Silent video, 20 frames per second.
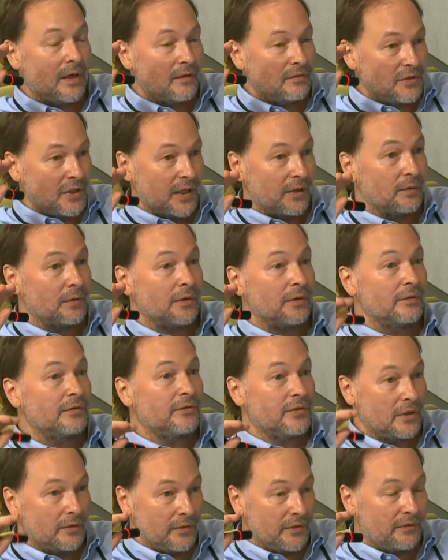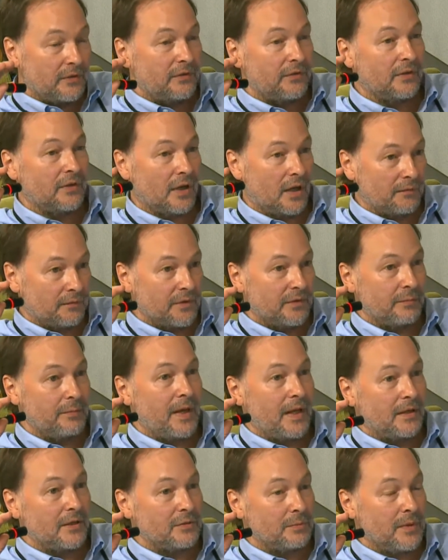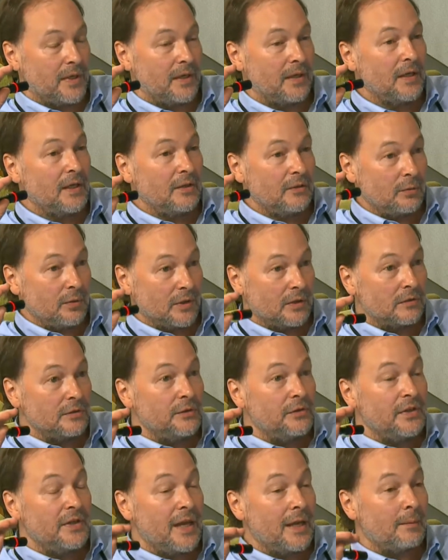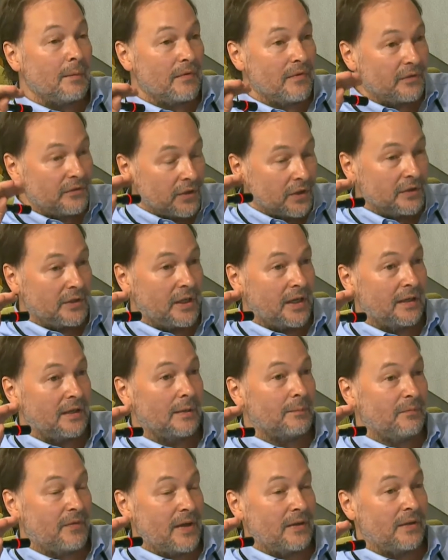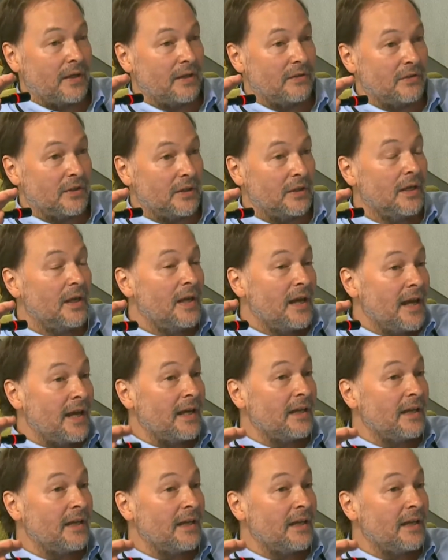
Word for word: of General Services and Conference Management to include the name of the Suncan Foundation,